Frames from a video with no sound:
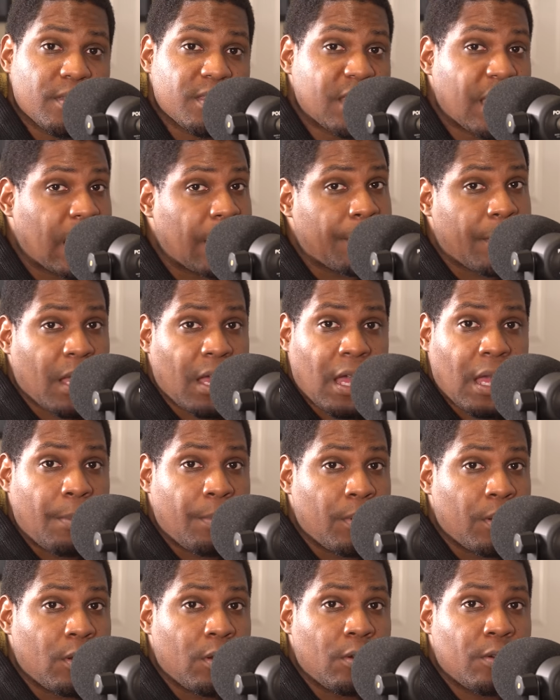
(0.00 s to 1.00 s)
Same
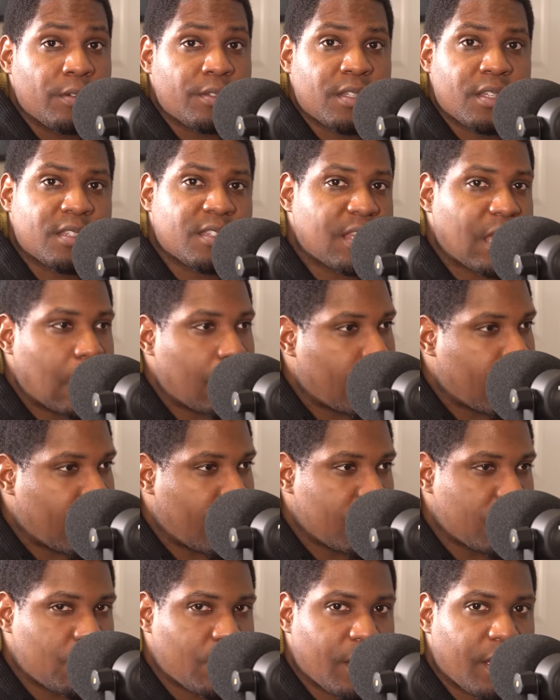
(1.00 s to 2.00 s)
combos, same
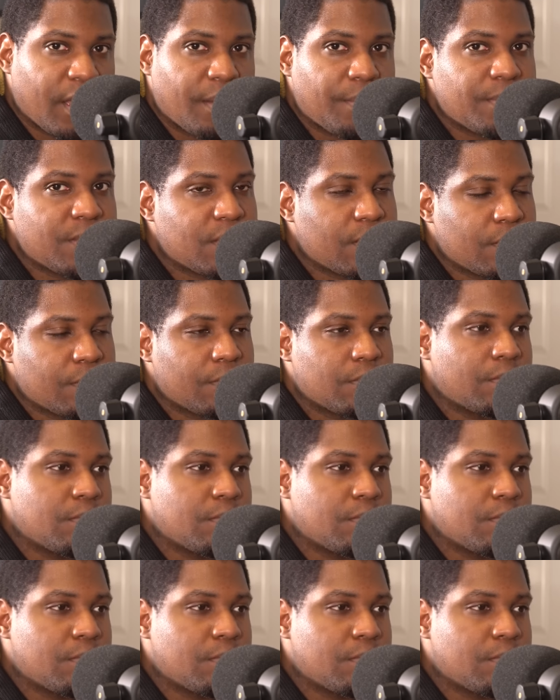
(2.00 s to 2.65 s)
hand traps.